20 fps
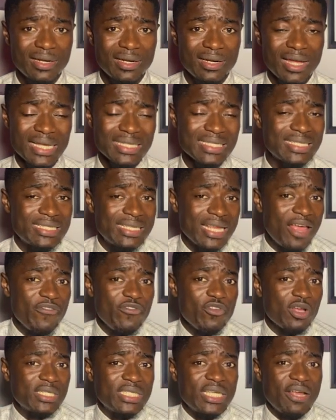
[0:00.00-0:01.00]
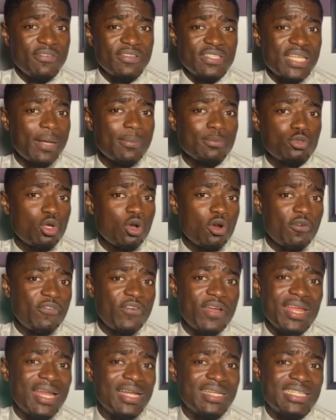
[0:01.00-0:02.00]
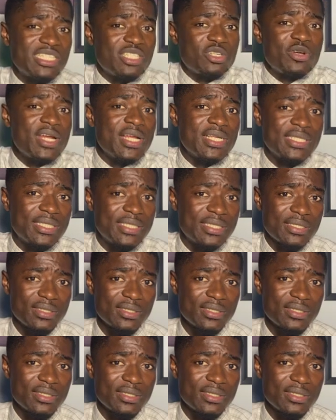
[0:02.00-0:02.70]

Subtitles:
And save yourself some sort of a disgrace.